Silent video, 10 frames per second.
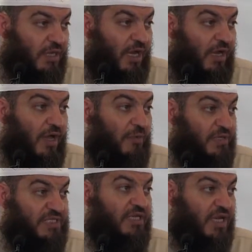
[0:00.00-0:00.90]
A
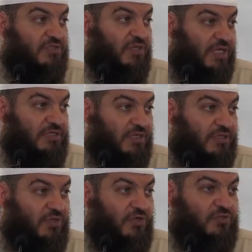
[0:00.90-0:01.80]
busy restaurant.
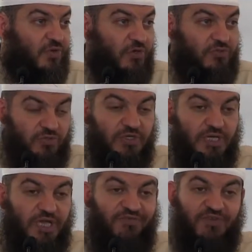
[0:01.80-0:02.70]
Don't go
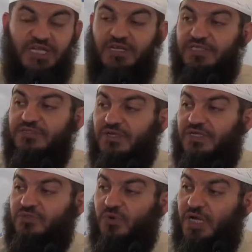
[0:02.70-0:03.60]
to a free
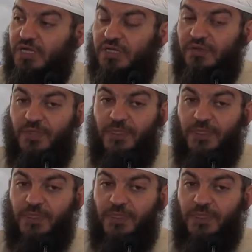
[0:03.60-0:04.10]
restaurant. Why?